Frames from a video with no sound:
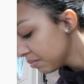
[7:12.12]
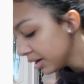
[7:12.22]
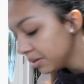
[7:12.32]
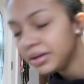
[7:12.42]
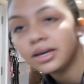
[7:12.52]
I'm
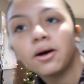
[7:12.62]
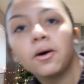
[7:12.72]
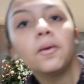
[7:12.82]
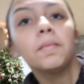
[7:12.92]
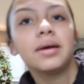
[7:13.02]
gonna be
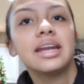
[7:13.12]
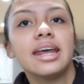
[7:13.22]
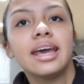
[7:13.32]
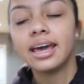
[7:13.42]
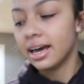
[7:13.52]

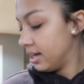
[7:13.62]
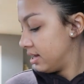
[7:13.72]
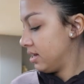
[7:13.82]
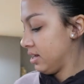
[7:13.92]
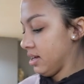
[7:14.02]
opening
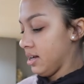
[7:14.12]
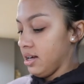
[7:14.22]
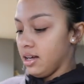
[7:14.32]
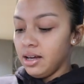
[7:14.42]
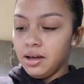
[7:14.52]

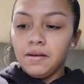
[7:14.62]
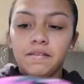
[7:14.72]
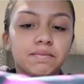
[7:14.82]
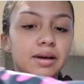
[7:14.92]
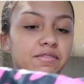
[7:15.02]

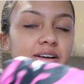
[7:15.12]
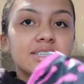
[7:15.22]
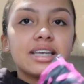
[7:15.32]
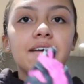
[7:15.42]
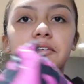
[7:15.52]
my
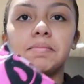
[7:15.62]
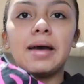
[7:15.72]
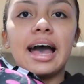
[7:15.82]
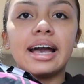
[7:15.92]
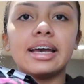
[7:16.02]
first ever
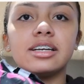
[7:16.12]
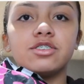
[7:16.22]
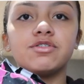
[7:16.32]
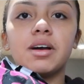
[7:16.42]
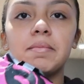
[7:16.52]

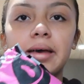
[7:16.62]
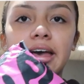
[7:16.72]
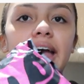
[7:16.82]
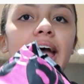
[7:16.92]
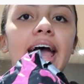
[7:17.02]
package from
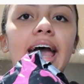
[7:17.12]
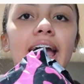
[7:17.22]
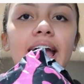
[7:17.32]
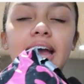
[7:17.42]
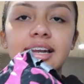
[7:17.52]

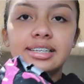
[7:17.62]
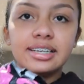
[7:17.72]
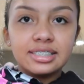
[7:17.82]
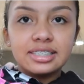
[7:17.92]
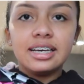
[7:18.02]

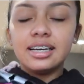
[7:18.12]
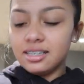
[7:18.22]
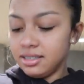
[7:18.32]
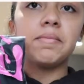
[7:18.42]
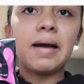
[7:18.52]

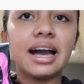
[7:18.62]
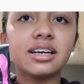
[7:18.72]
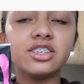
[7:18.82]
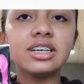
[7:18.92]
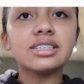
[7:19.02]
Edikted. The
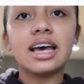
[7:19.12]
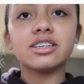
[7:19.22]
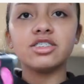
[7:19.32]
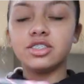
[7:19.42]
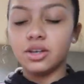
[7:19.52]
packaging is
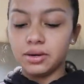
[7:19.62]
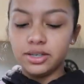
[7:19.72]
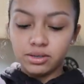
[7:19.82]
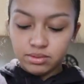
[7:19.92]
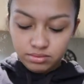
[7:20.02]
actually so
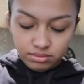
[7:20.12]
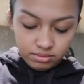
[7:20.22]
cute.